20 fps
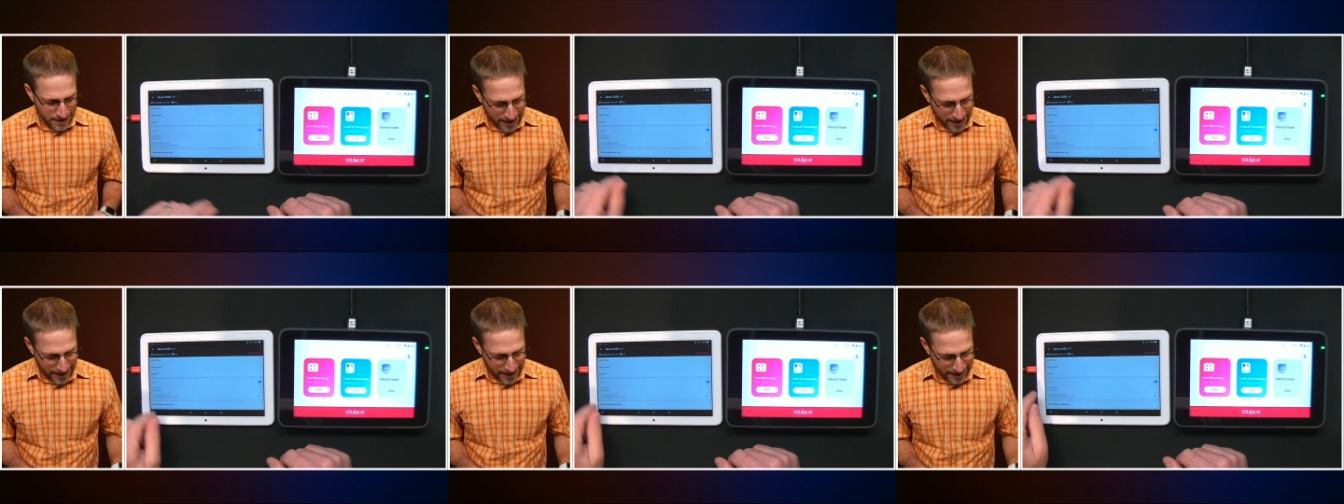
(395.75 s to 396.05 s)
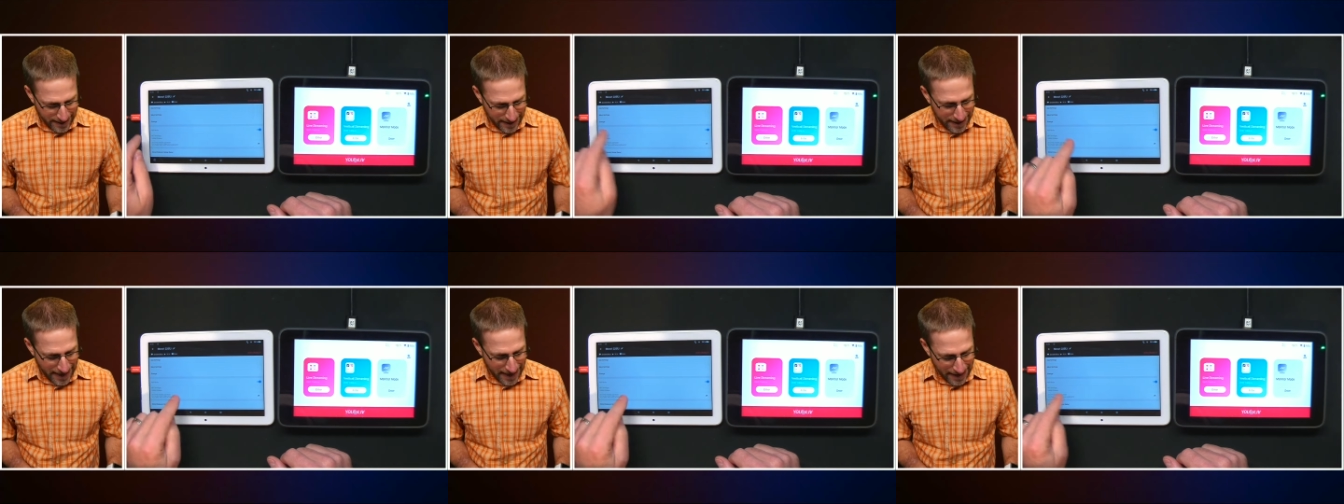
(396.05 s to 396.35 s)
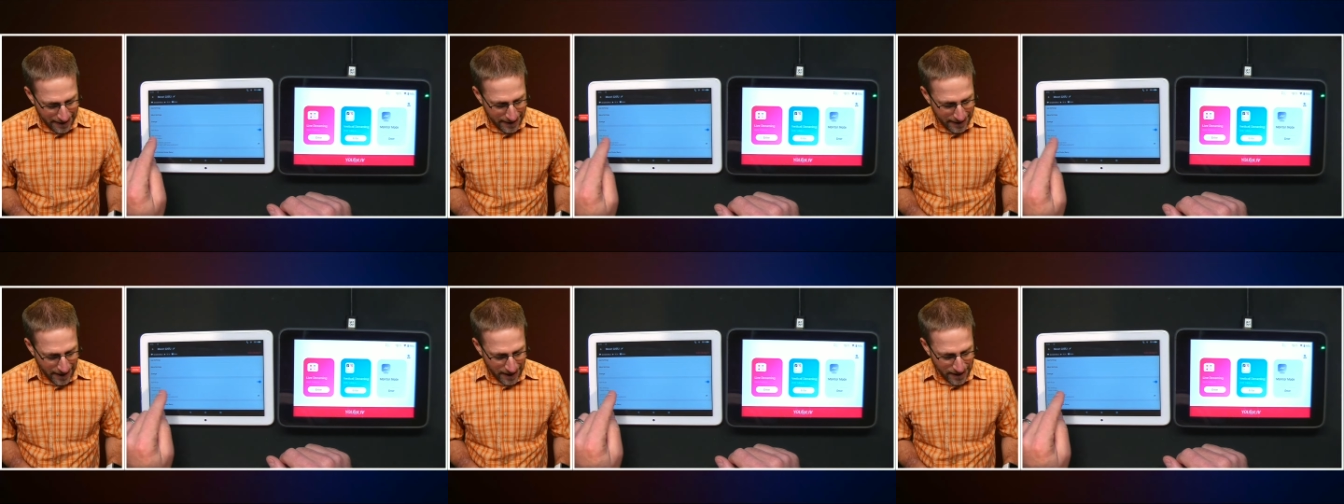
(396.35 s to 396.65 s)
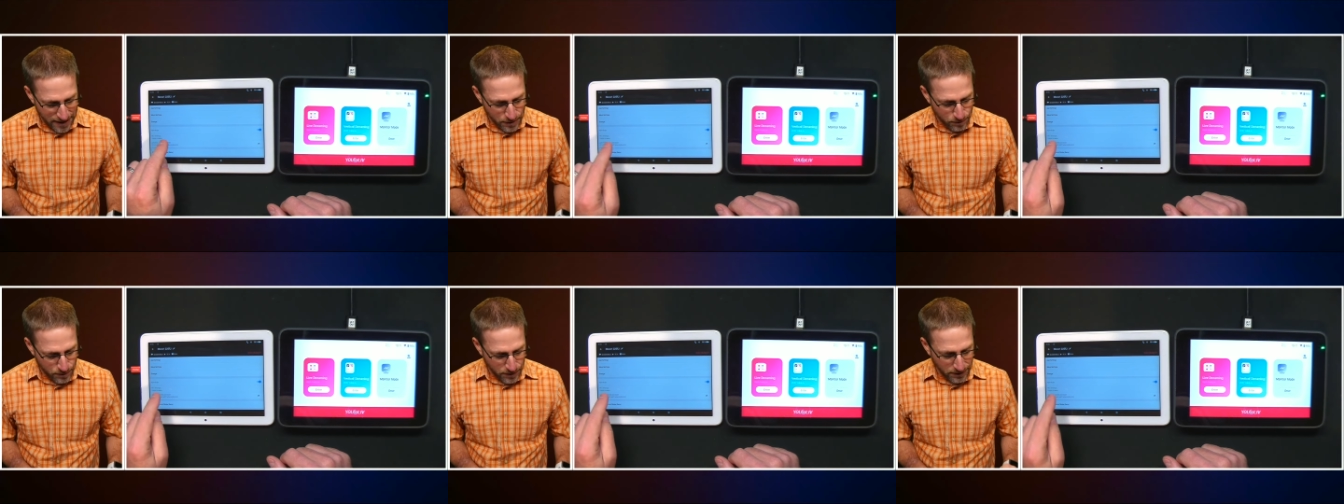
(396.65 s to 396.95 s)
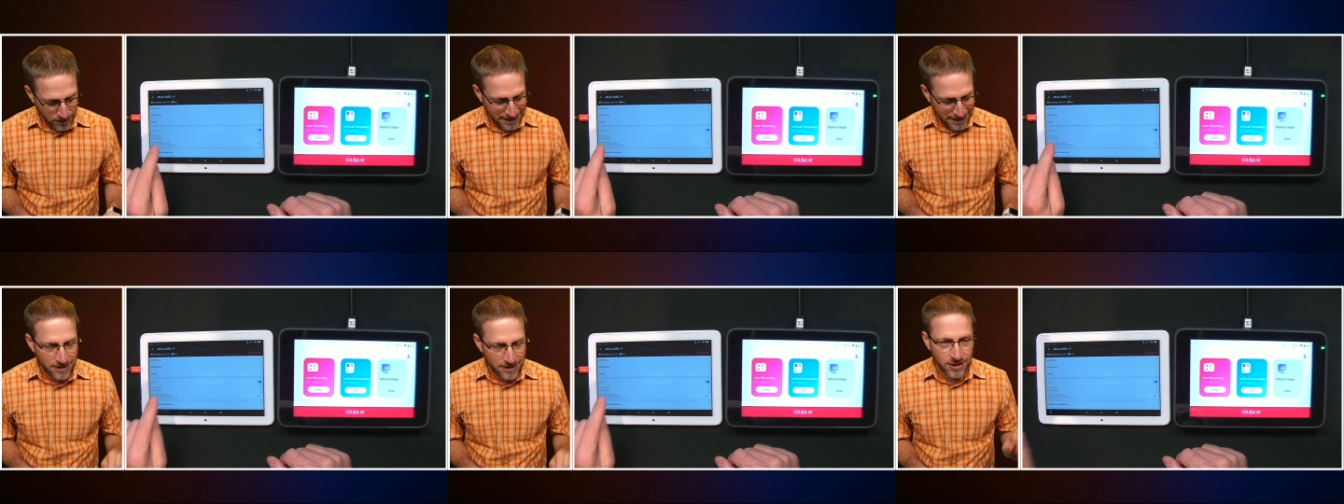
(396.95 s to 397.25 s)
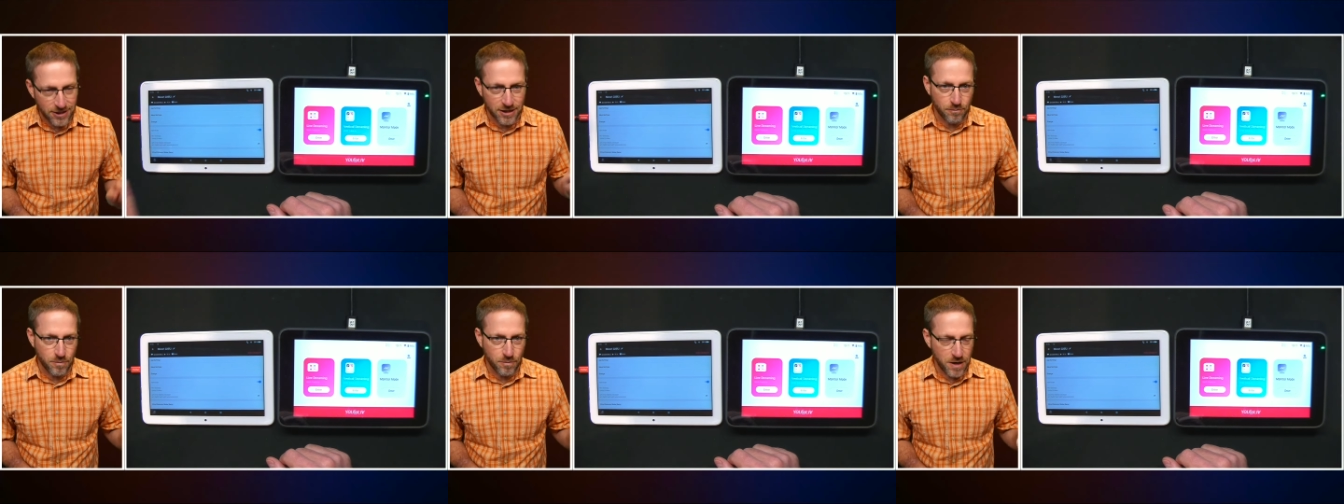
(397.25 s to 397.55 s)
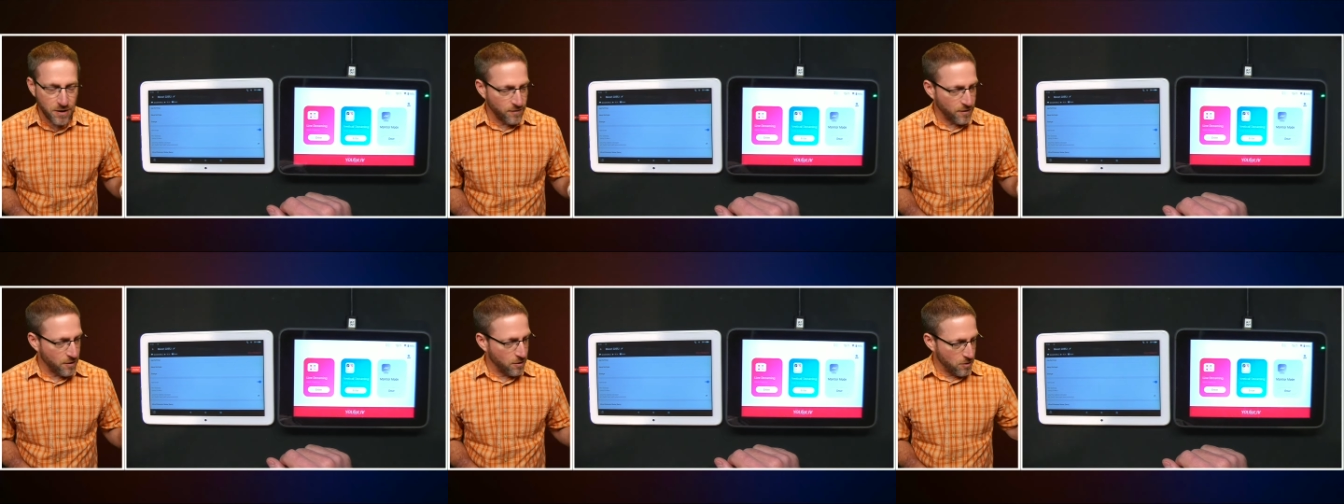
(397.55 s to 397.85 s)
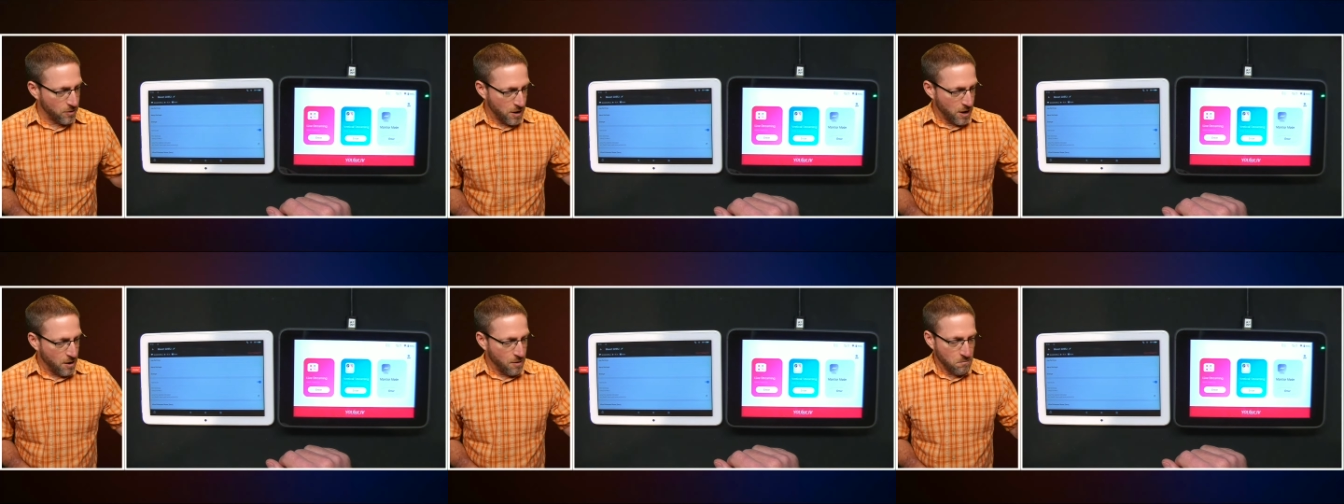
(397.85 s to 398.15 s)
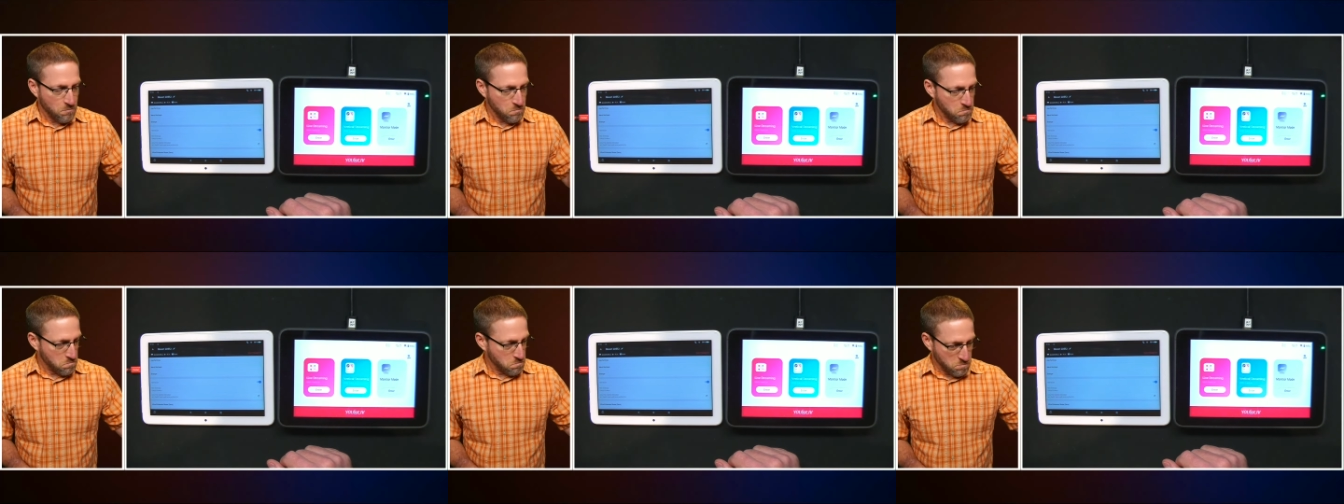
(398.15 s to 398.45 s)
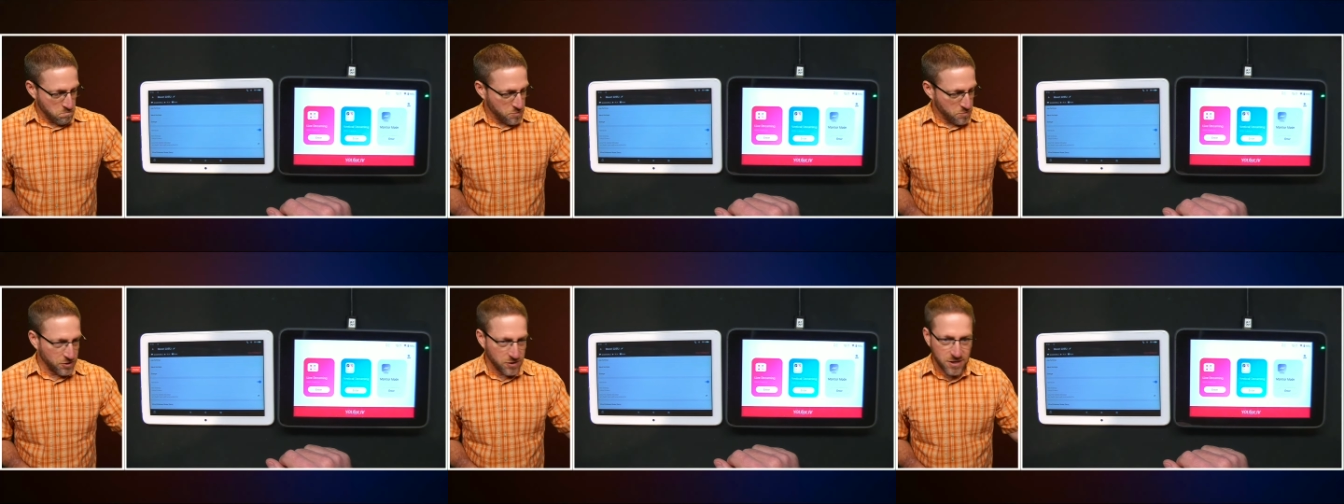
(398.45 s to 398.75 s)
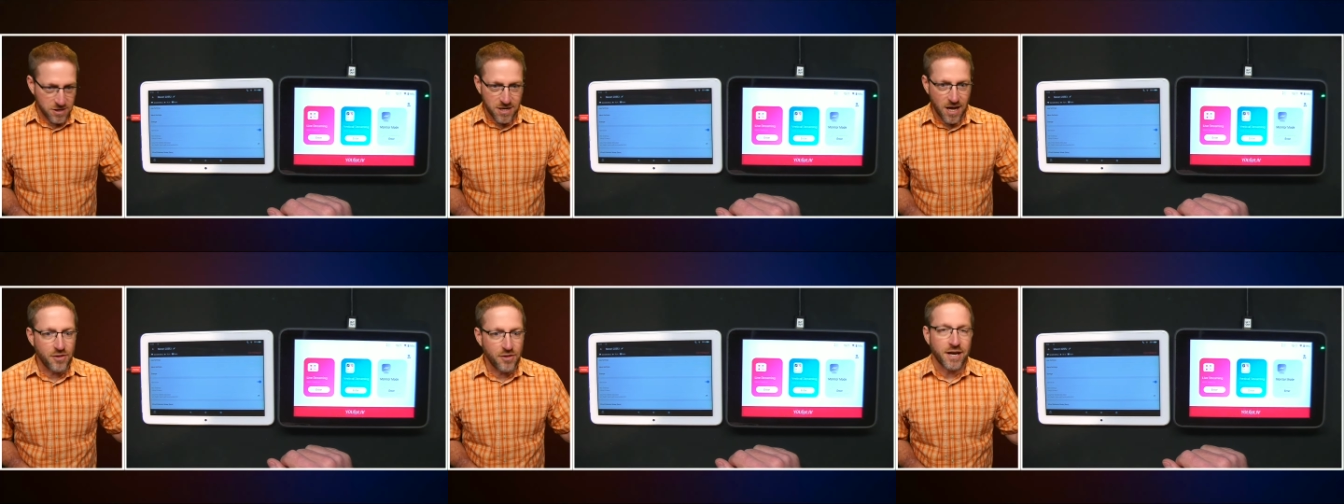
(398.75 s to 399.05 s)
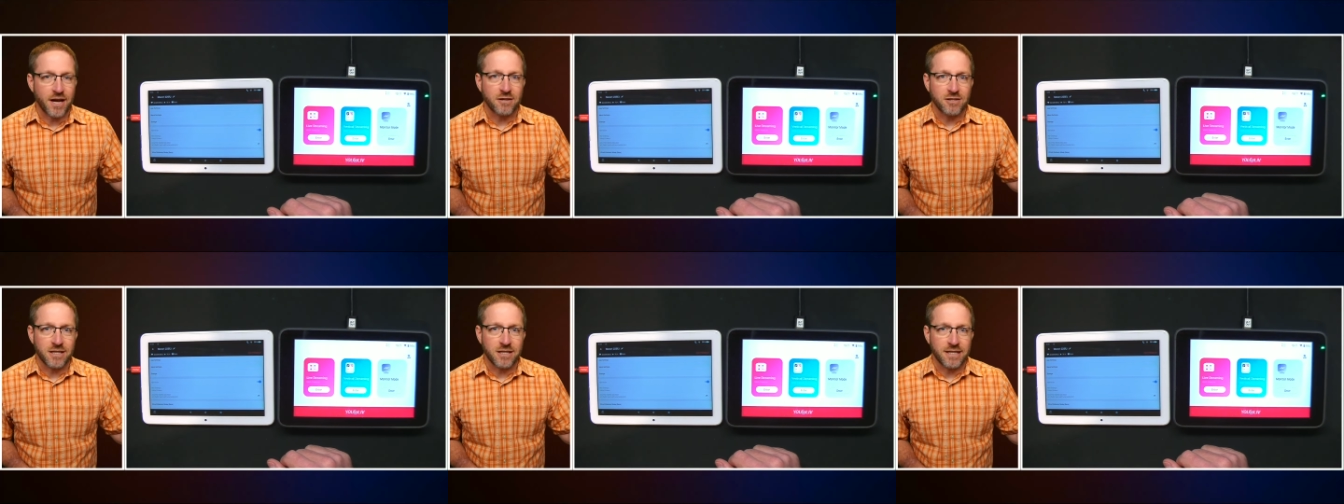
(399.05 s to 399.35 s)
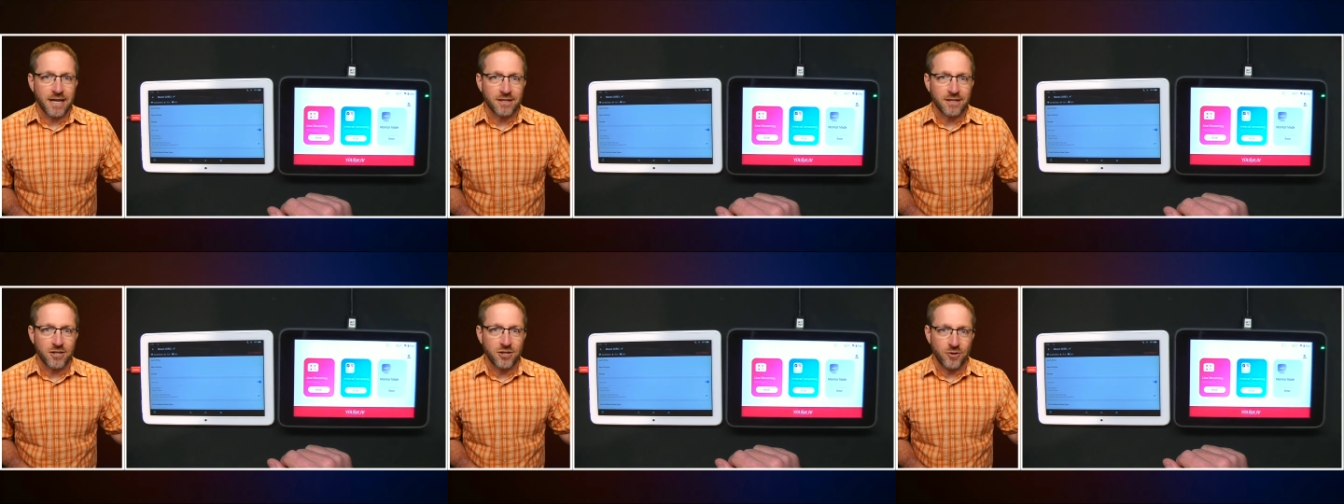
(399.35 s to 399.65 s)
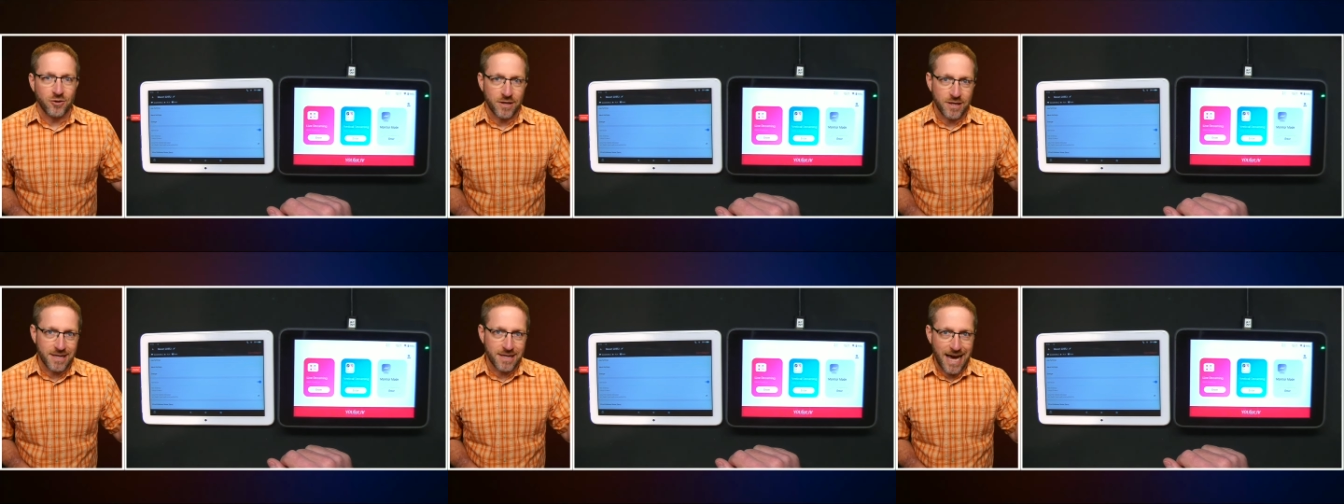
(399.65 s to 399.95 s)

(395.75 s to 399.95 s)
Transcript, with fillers: And again, NDI is built into the Mevo. There's nothing else connected to it.